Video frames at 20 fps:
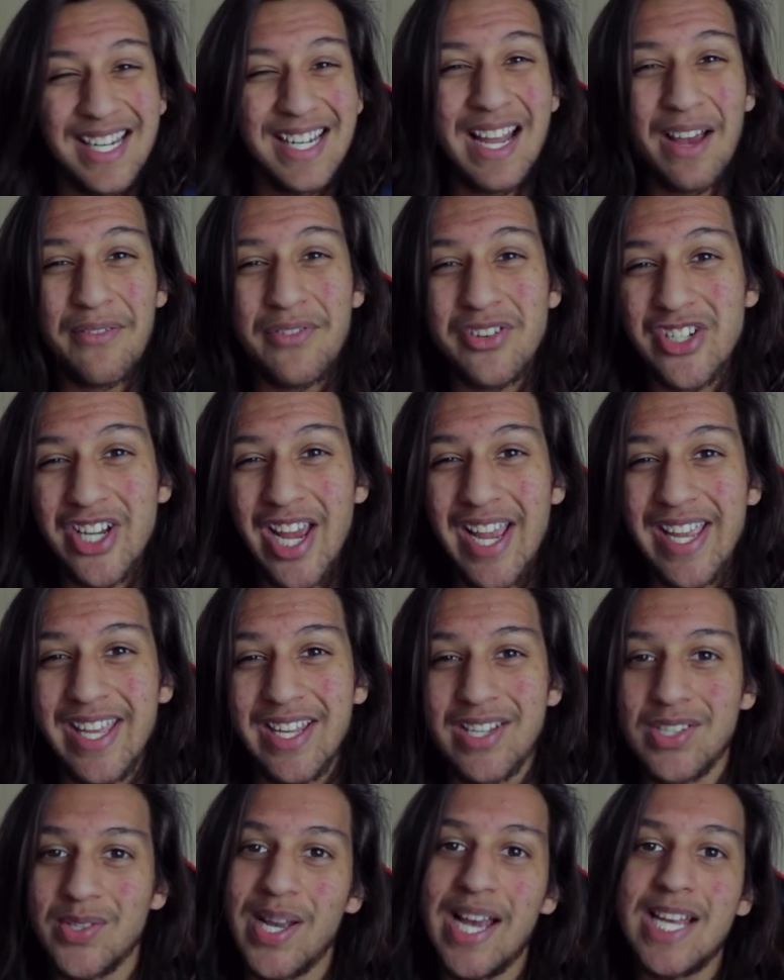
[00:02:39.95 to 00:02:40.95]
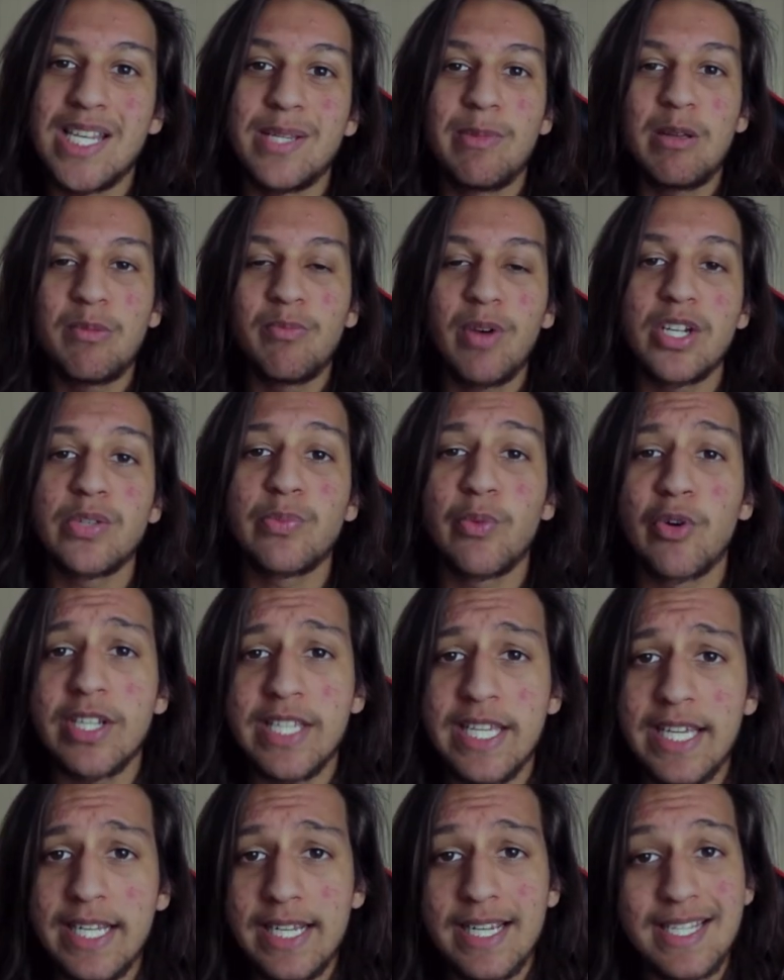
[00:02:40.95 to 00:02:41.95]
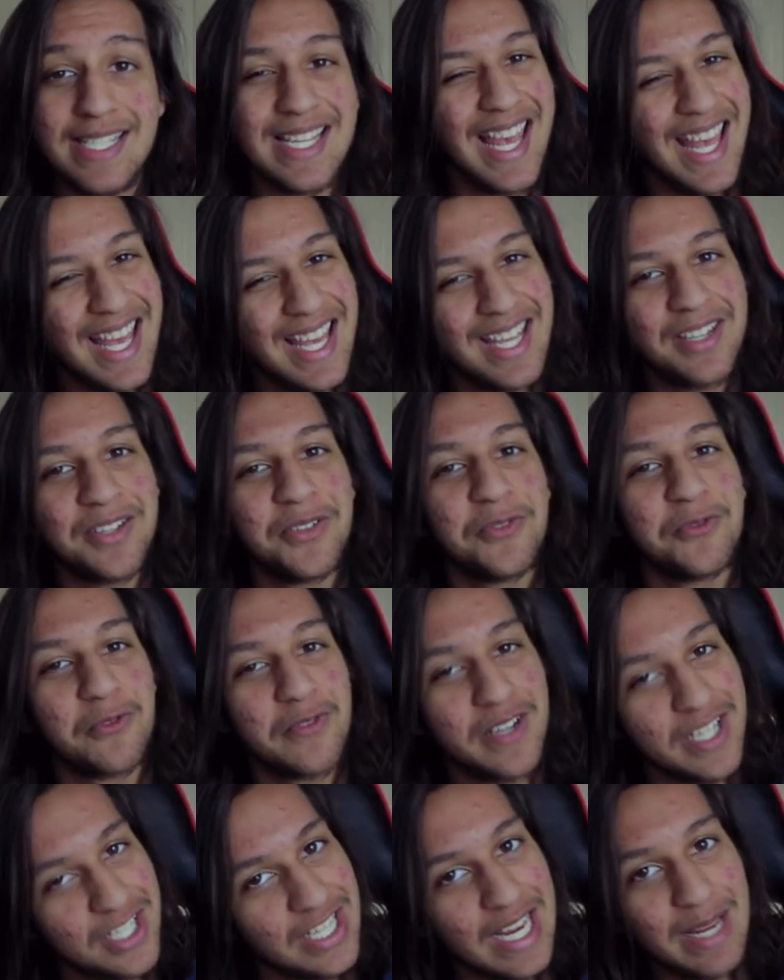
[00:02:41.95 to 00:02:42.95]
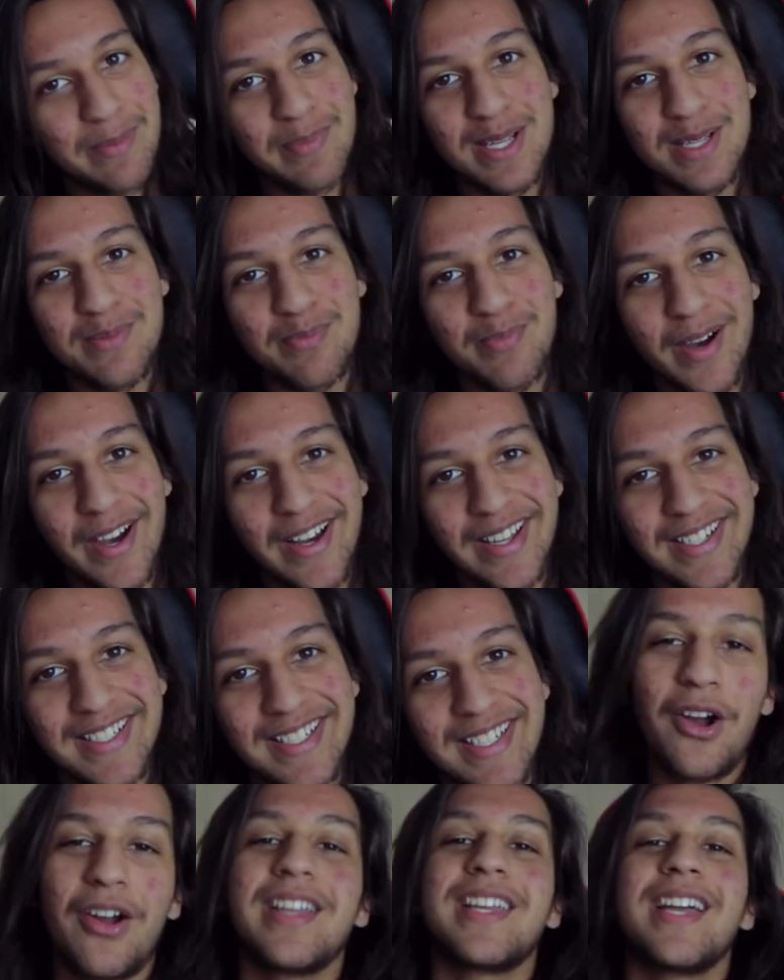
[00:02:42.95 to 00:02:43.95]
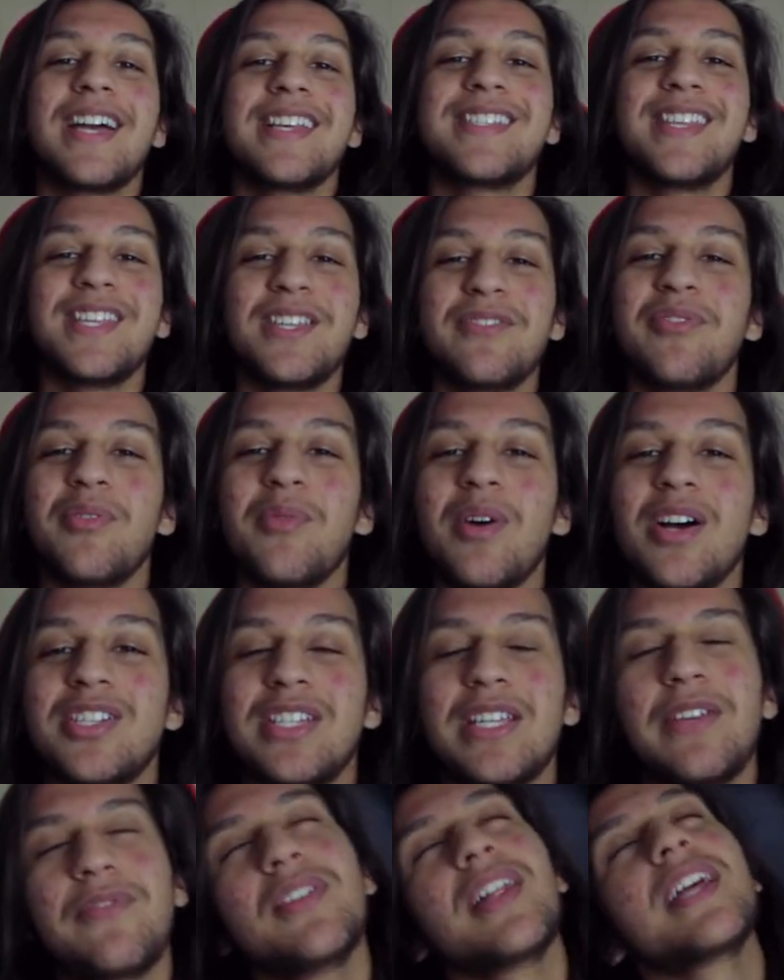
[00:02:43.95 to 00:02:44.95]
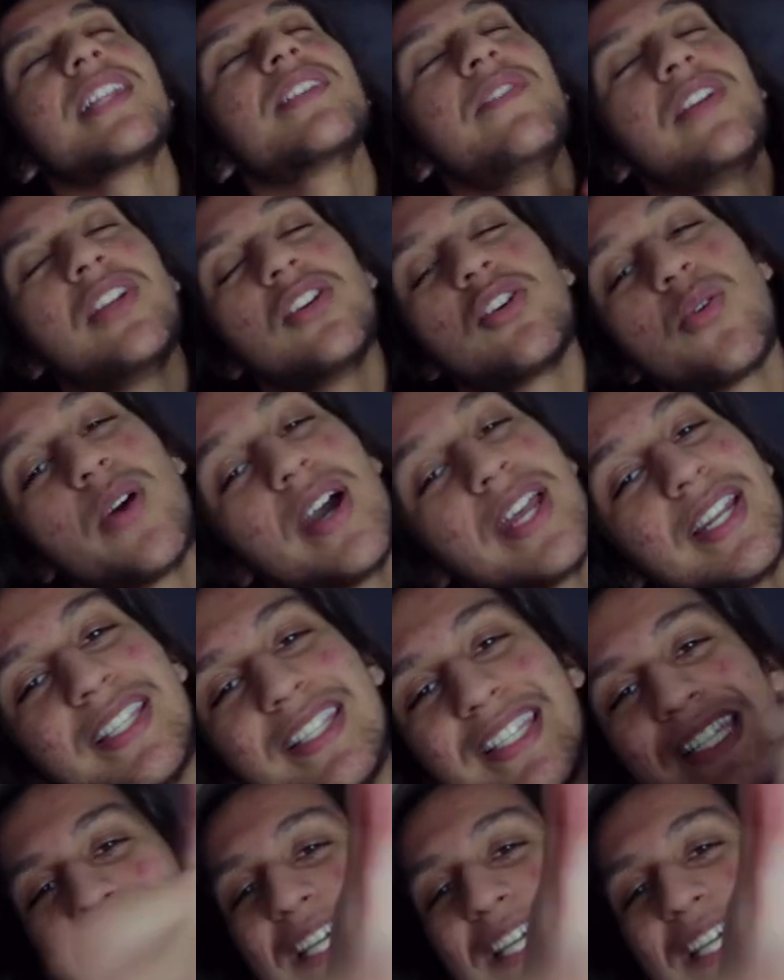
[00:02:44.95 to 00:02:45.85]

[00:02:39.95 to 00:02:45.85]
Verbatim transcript: didn't have a jacket, so I had to be much more tedious and reshape his butt. Alright guys, thank you for watching. If you liked the video, go ahead and